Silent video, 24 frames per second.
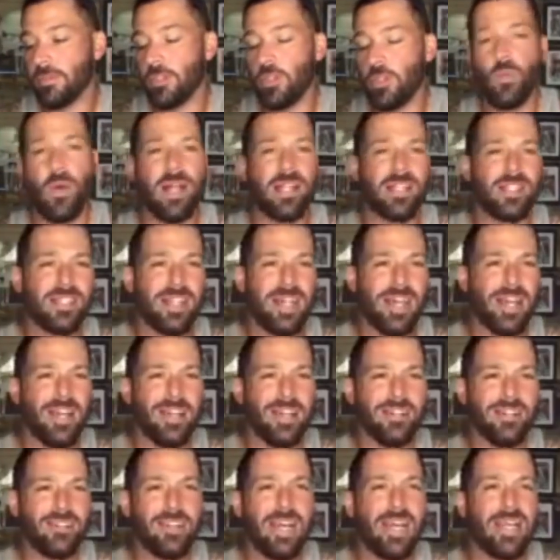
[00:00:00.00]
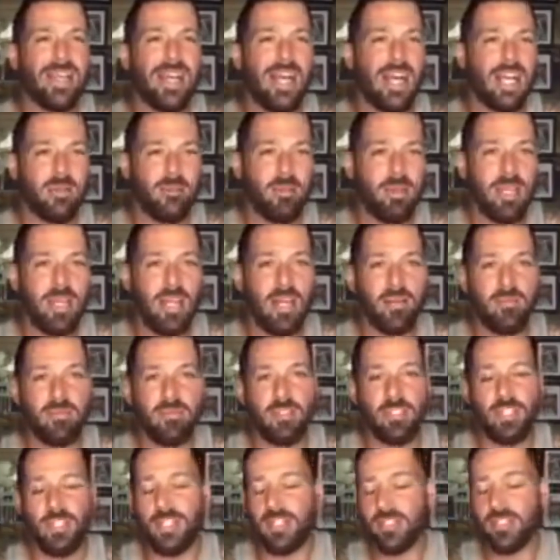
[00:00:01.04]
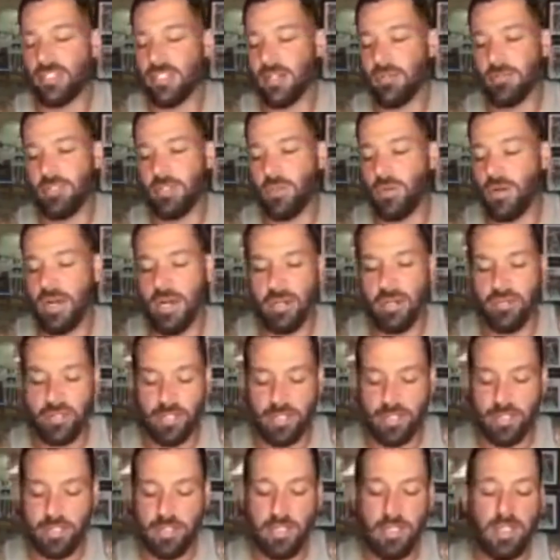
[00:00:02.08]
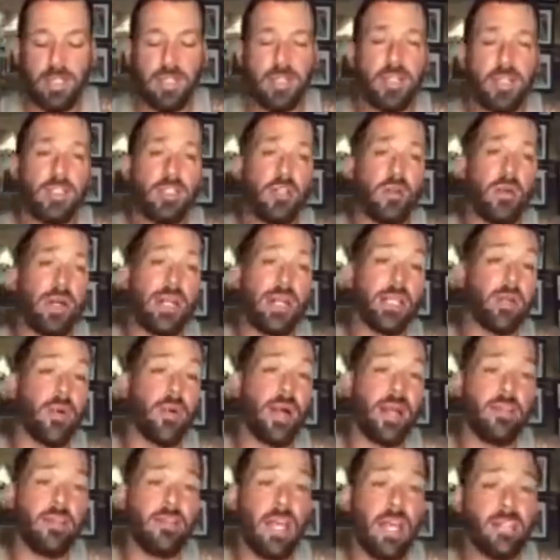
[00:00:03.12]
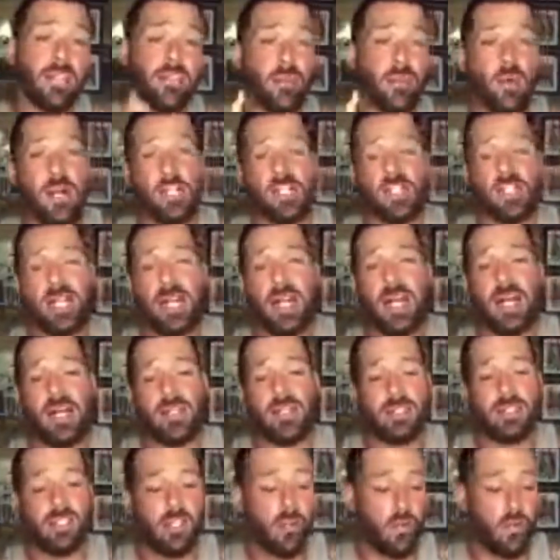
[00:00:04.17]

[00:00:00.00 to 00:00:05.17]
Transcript: or Wednesday at 9 p.m. Jeez, I'm so out of it. So either way, thanks for watching, guys.